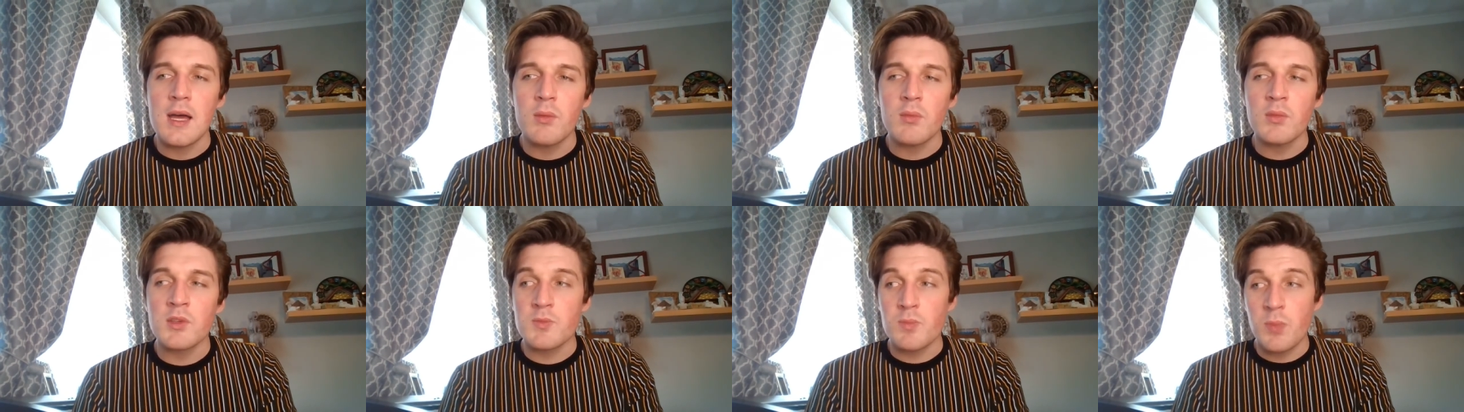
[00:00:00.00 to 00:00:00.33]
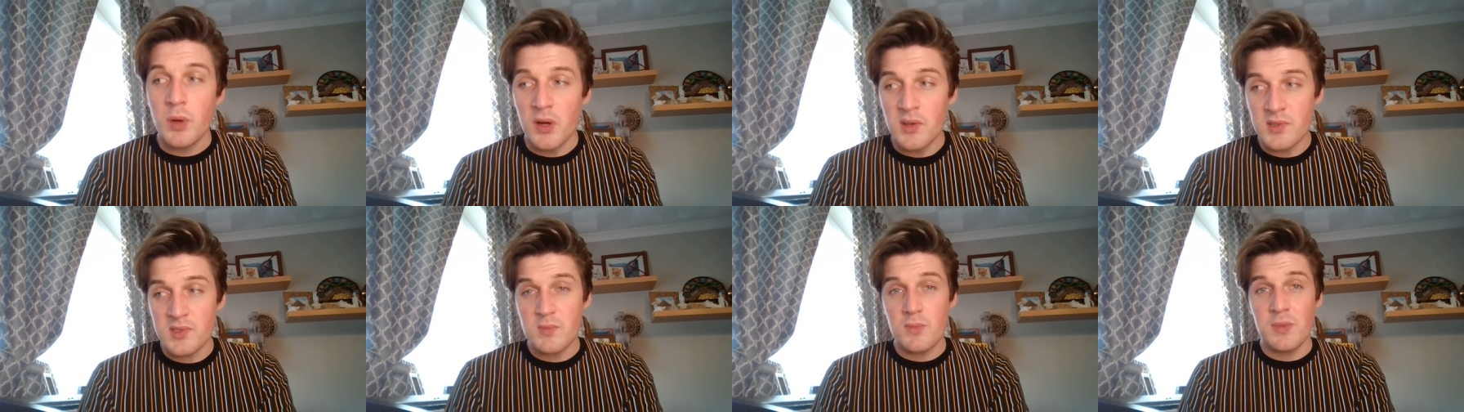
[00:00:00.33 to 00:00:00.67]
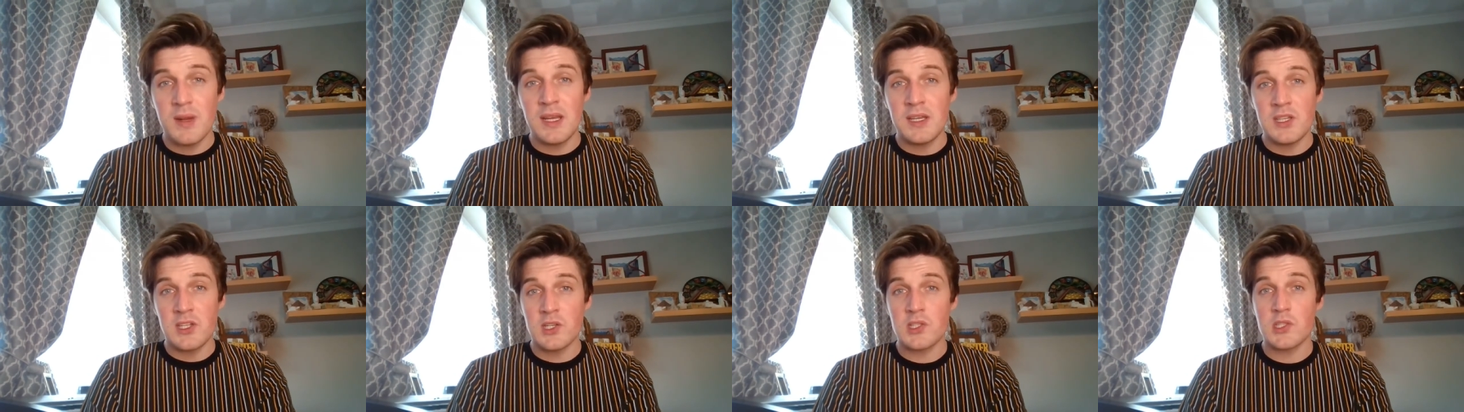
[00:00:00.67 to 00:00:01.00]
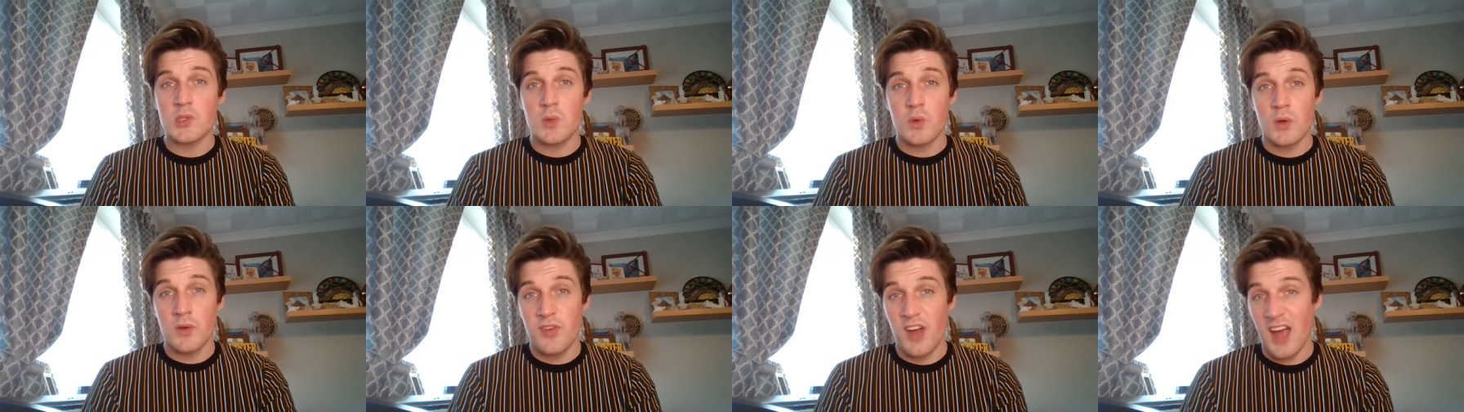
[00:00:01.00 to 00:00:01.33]
was possibly
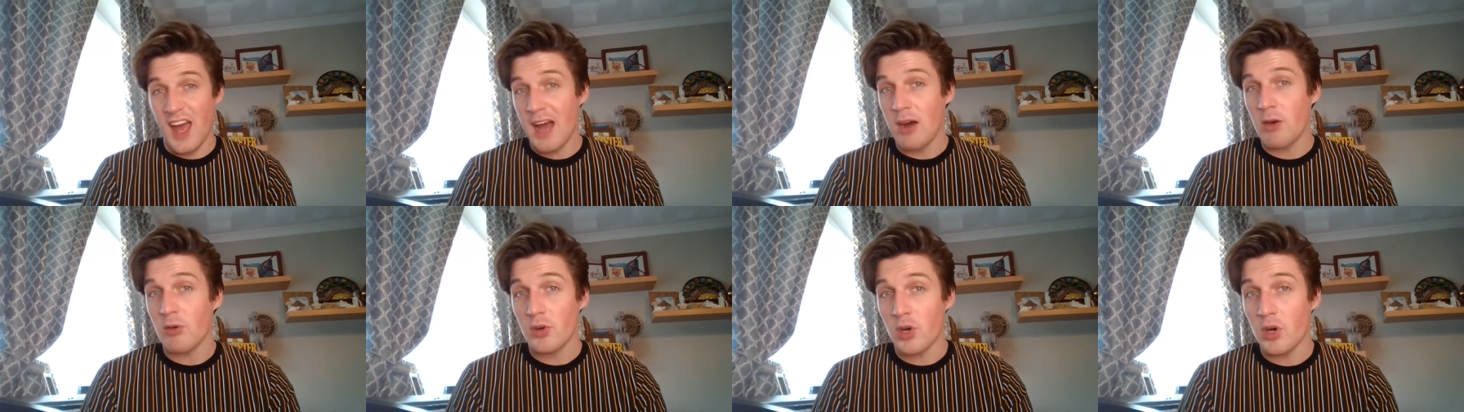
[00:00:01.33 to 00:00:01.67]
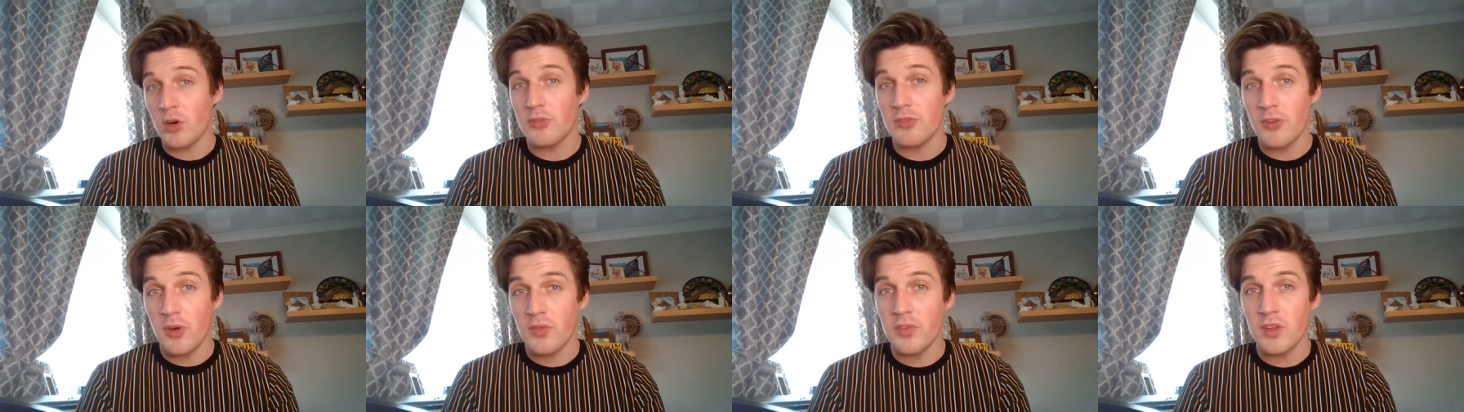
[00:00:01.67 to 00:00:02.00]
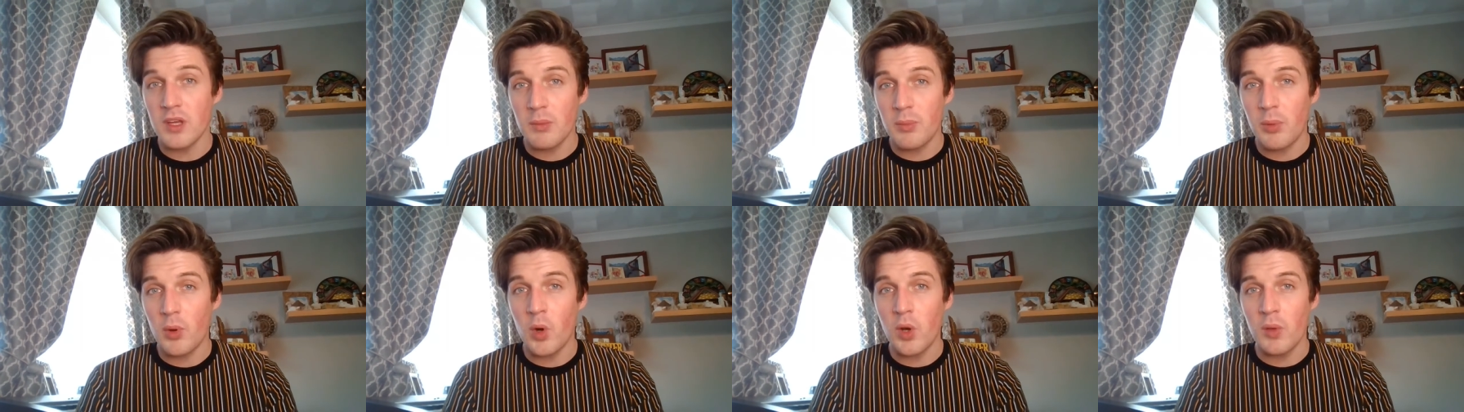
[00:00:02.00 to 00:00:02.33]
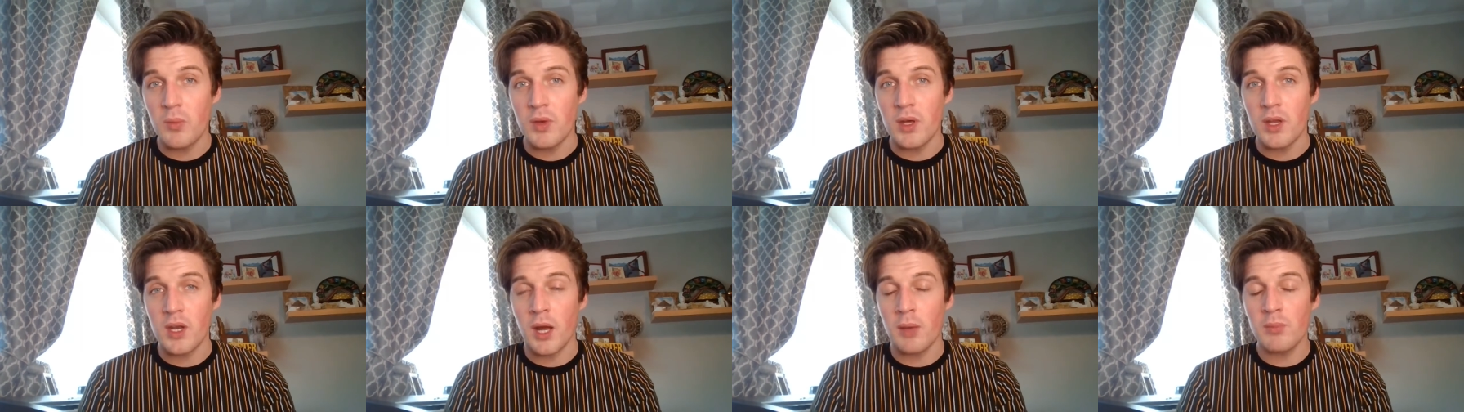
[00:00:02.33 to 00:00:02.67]
just to have held off on the
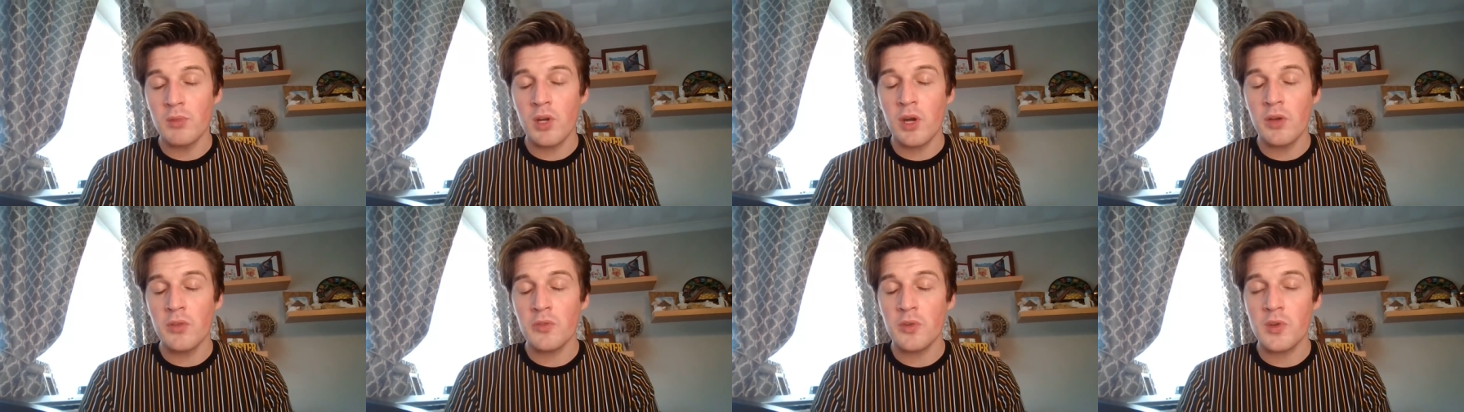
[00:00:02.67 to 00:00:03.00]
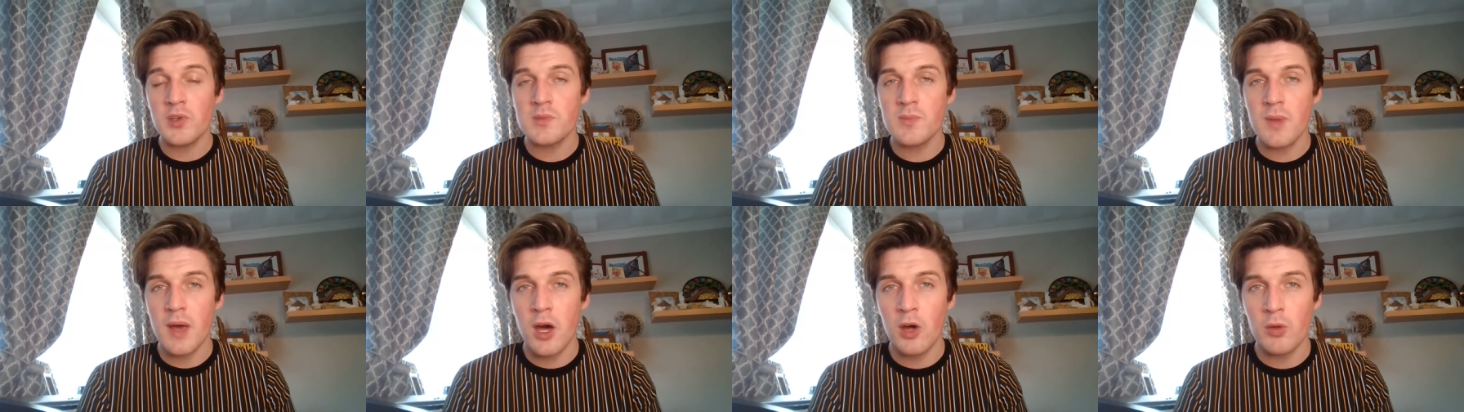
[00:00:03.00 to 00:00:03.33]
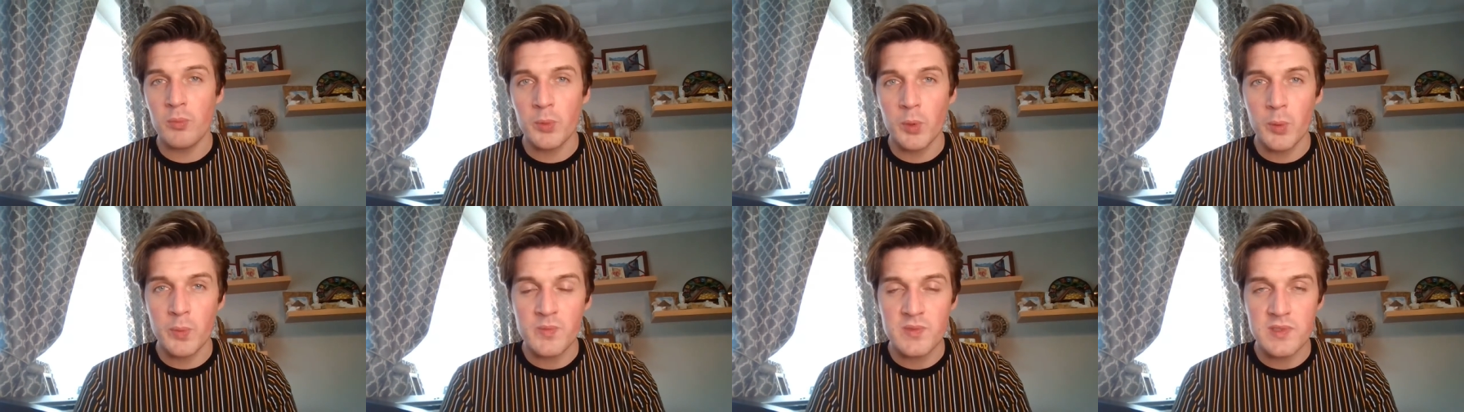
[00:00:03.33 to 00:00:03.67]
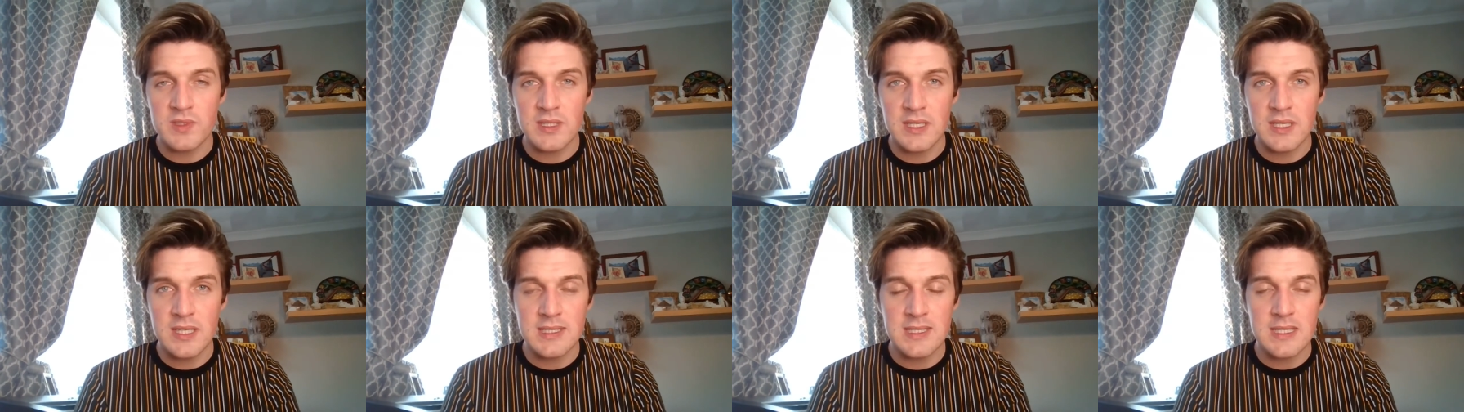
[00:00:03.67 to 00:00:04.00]
appointment. I'm going through some health
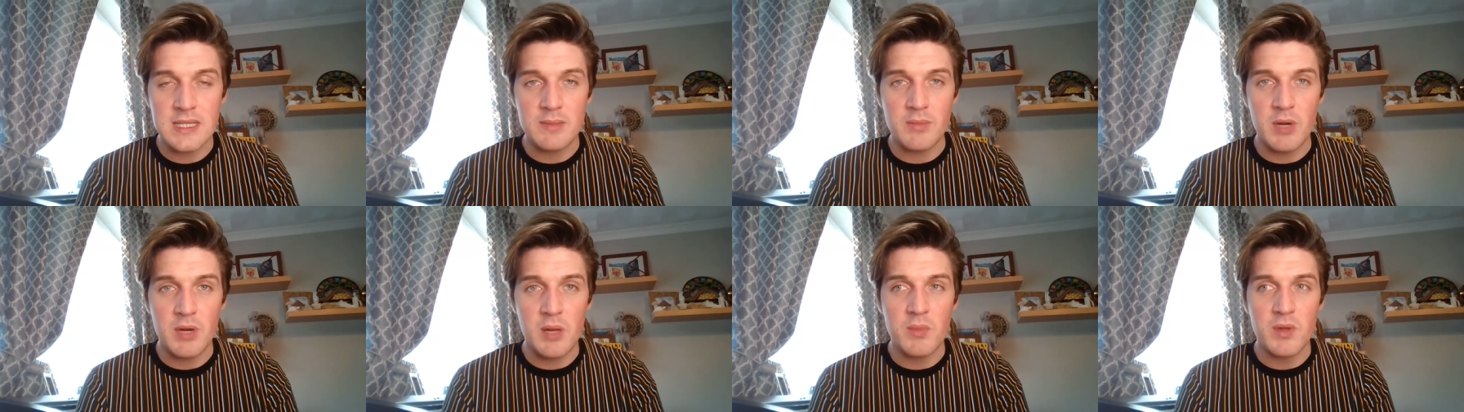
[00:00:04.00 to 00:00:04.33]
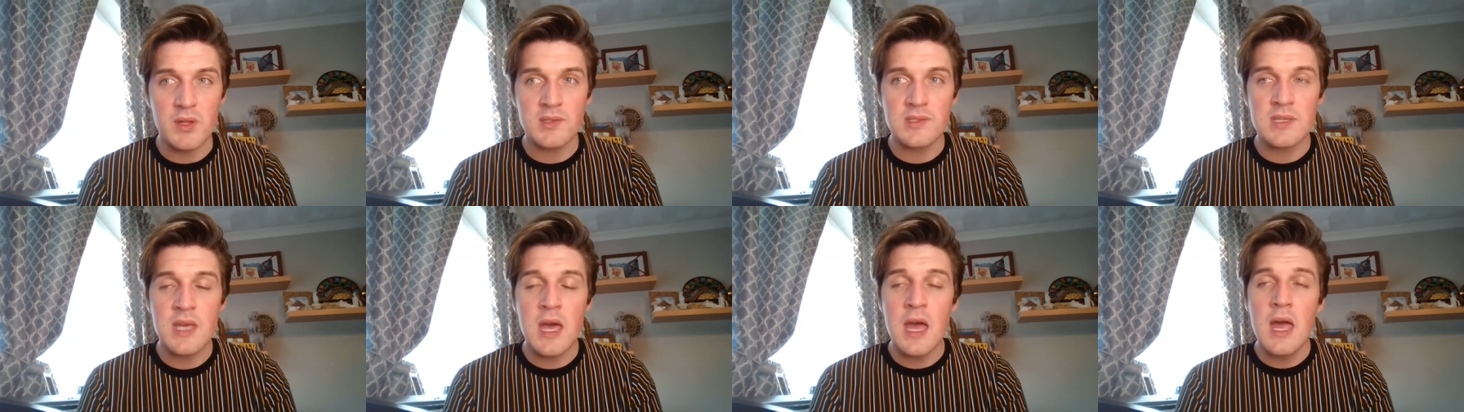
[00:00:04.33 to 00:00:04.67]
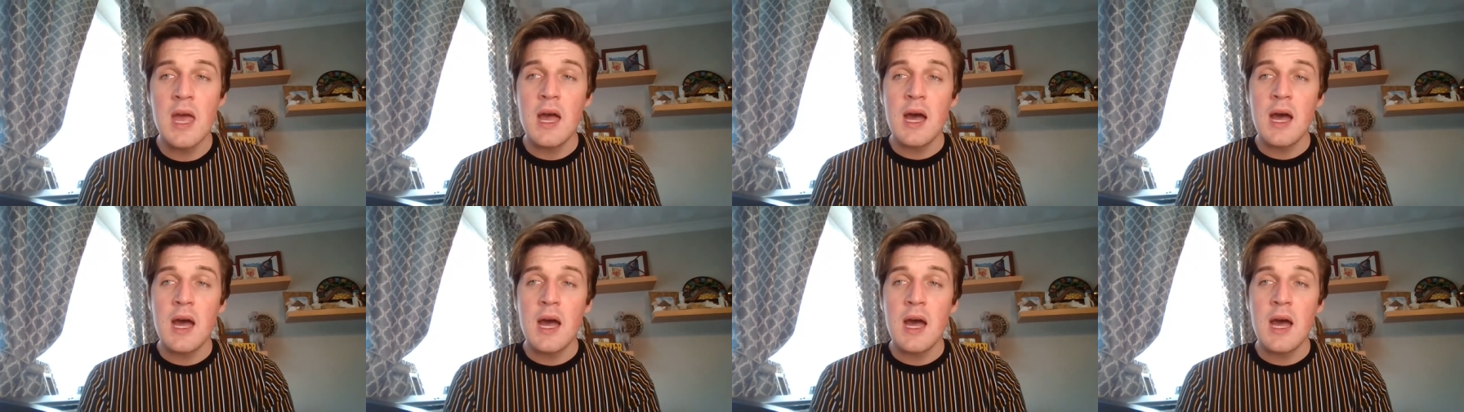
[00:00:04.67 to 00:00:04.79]
problems and things at the moment.